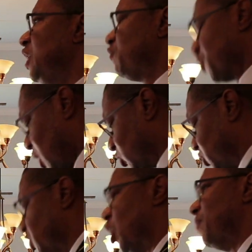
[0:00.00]
for those
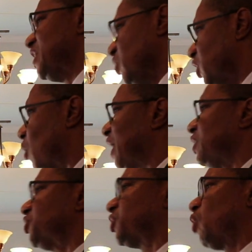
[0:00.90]
who know me, you know I
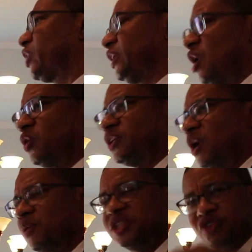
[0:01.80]
used to work at
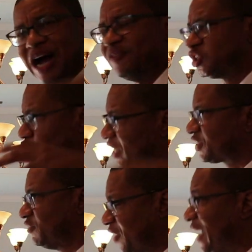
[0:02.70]
Coca-Cola driving
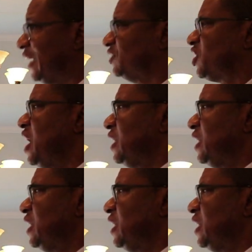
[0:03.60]
trucks and vans.